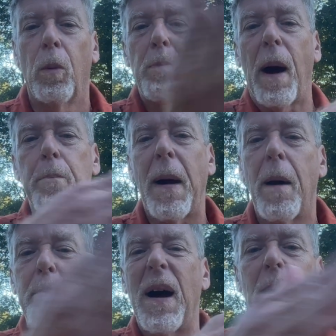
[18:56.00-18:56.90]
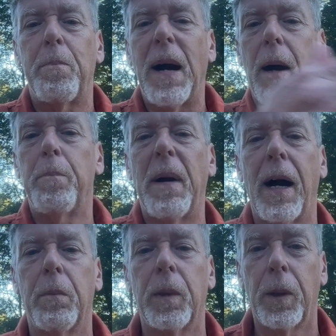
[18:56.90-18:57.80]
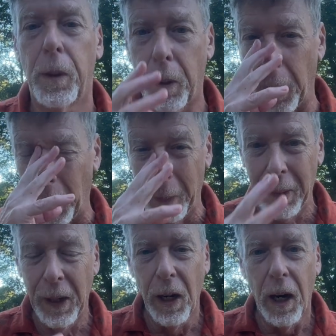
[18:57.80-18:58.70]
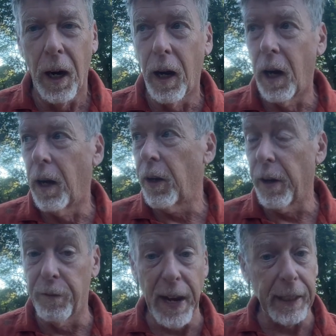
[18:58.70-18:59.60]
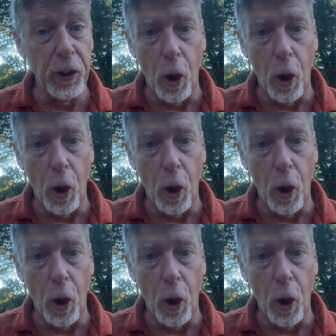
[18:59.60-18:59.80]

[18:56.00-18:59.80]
Pop, pop, pop, pop, pop. Right. In fact, the